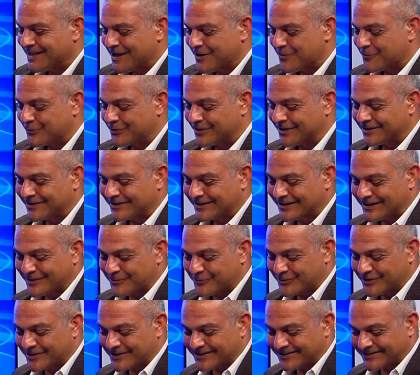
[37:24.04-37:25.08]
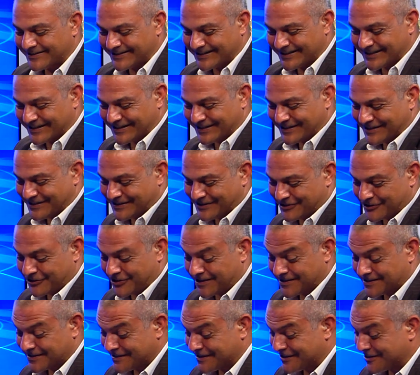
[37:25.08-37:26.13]
We're
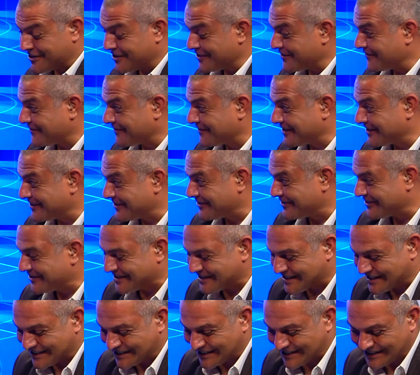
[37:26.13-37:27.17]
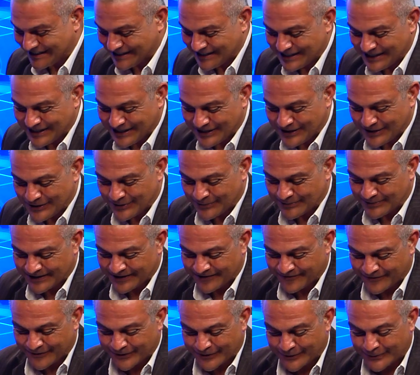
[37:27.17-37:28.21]
crossing our fingers and hoping
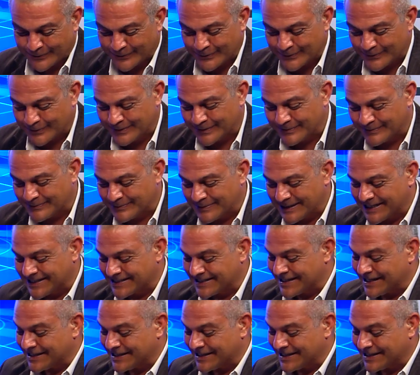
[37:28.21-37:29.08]
for the best.